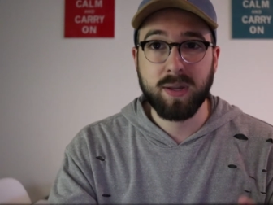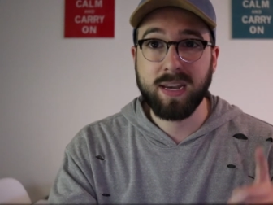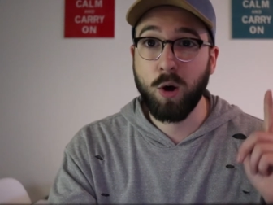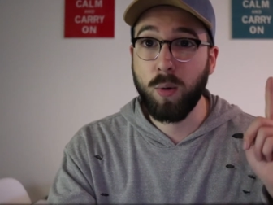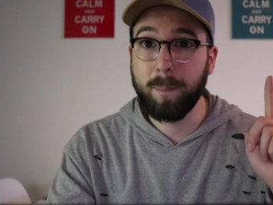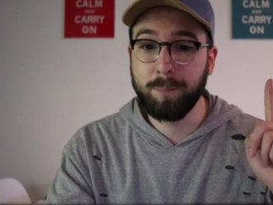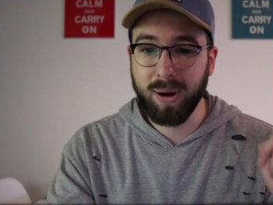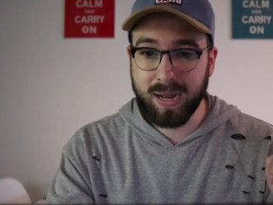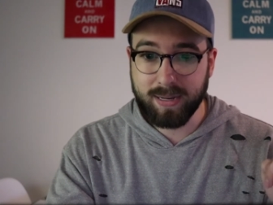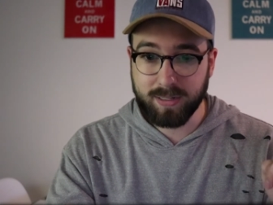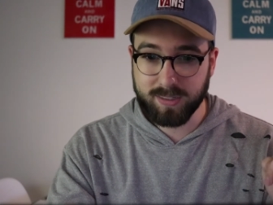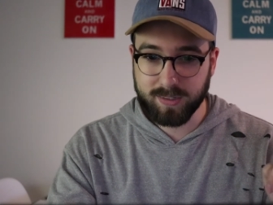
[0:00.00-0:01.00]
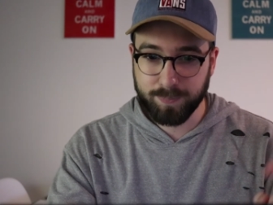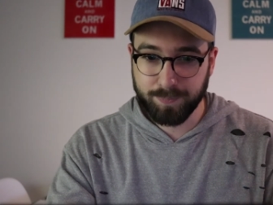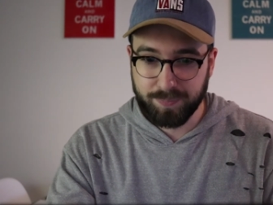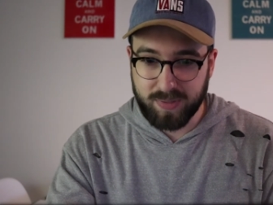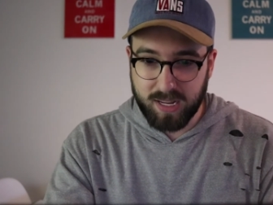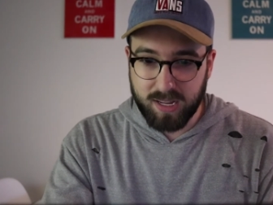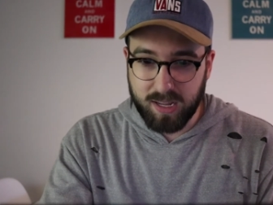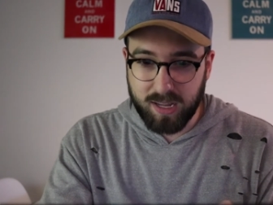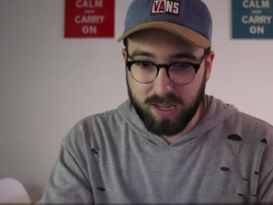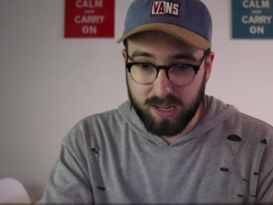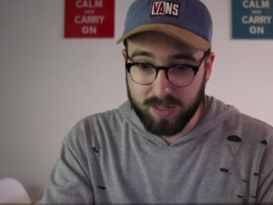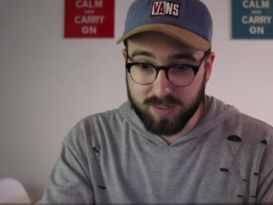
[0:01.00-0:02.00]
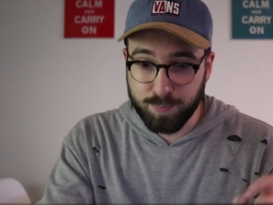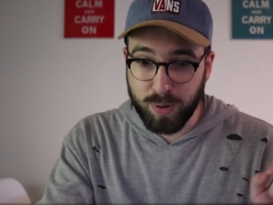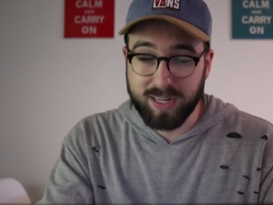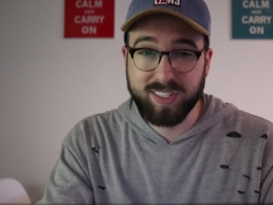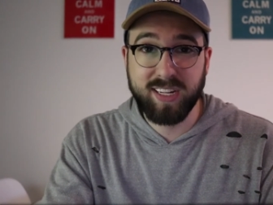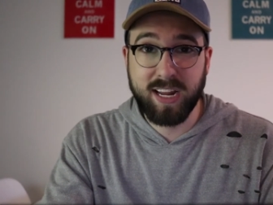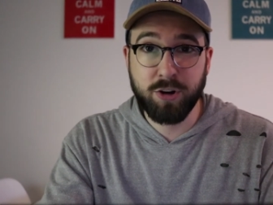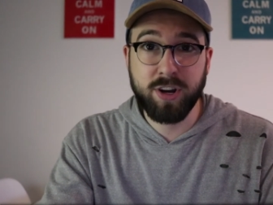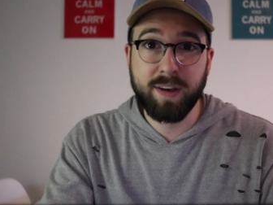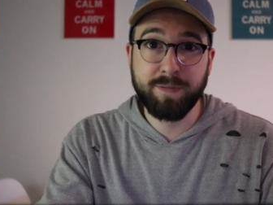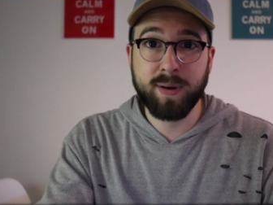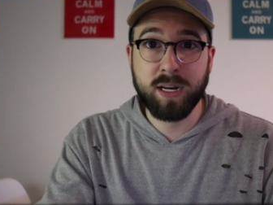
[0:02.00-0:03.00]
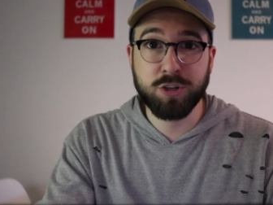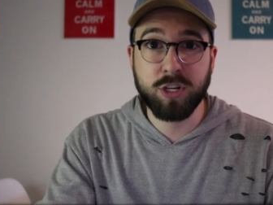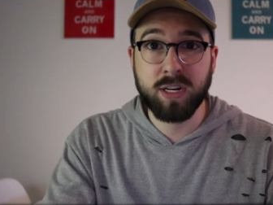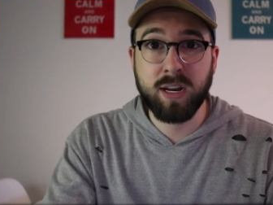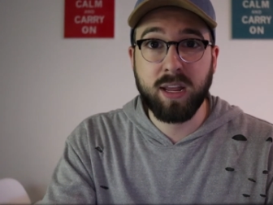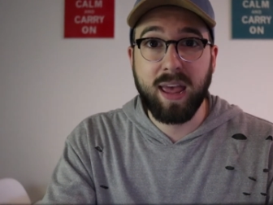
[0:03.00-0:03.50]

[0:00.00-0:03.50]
Now a byte is, by standard definition,